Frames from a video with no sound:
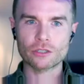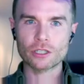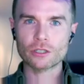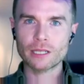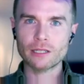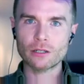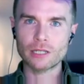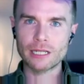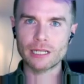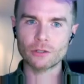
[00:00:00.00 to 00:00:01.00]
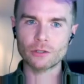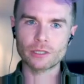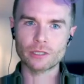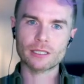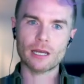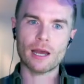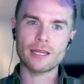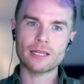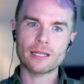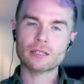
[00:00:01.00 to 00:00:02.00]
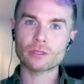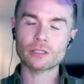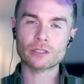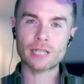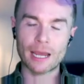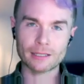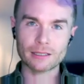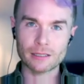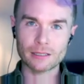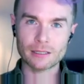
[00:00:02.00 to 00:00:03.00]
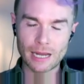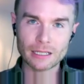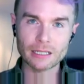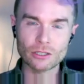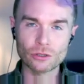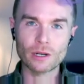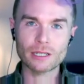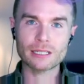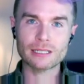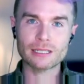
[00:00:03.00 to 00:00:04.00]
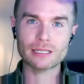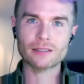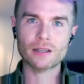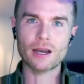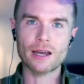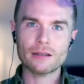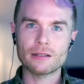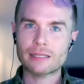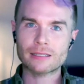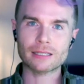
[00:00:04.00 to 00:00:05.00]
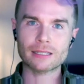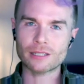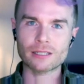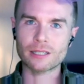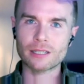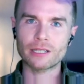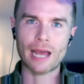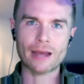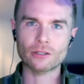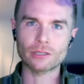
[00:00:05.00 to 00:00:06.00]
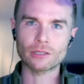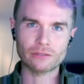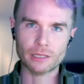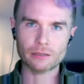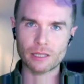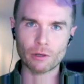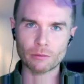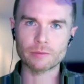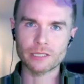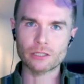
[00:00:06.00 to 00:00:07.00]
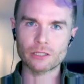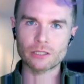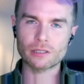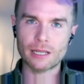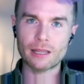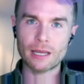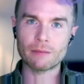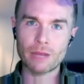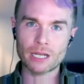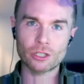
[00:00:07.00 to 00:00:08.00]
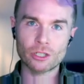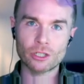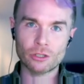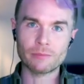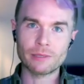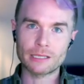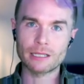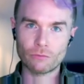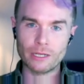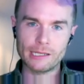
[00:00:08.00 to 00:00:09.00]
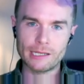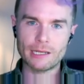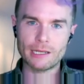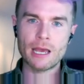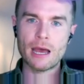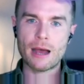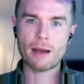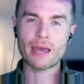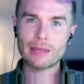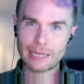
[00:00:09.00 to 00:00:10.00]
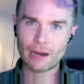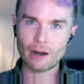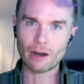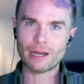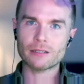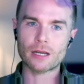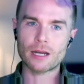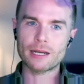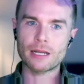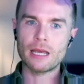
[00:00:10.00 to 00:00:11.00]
just quickly on interviewers technically do understand design, not necessarily at your level, but they probably do because they're there to measure your capabilities really, and they care about design.